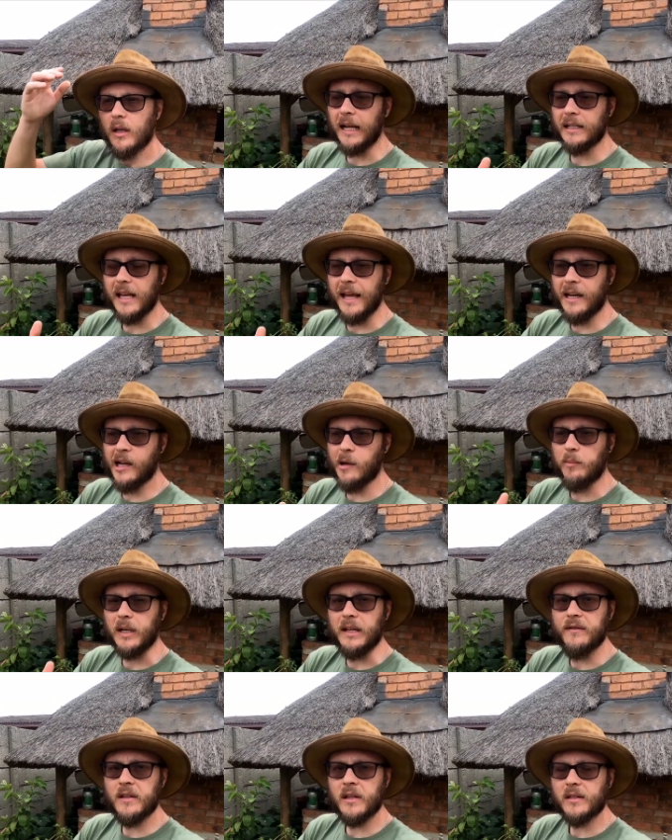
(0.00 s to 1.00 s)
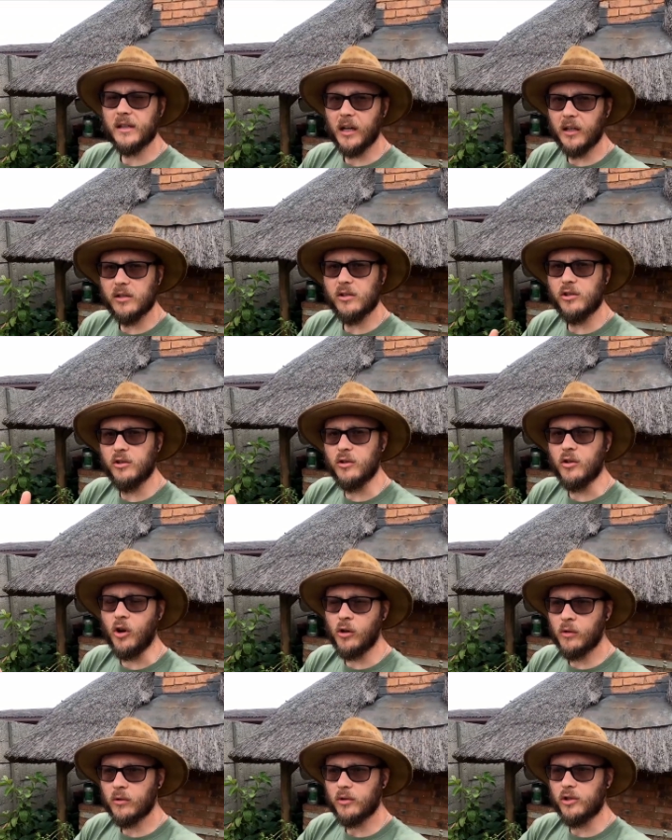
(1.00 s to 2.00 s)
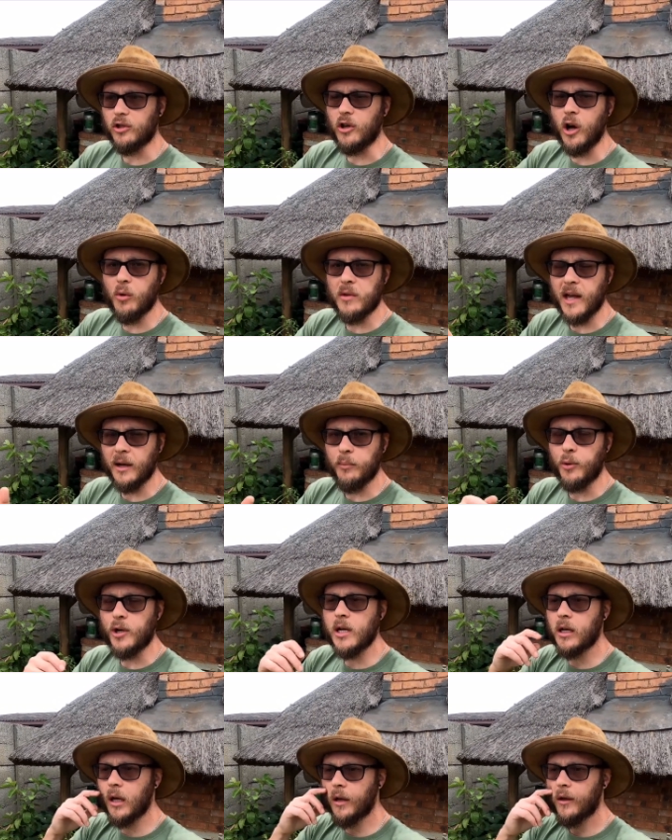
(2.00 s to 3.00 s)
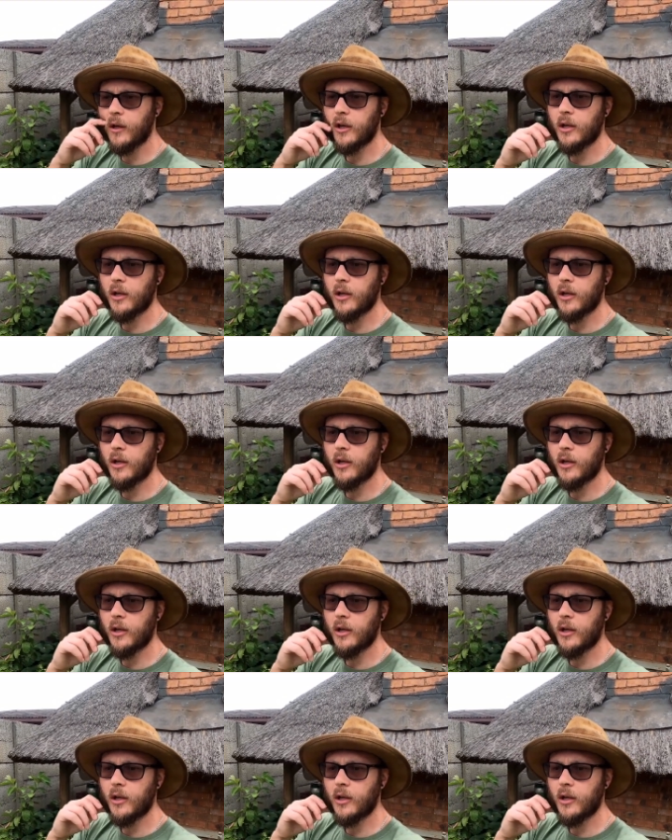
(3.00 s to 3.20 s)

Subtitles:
I ended up leaving the suckers too long to go without pruning.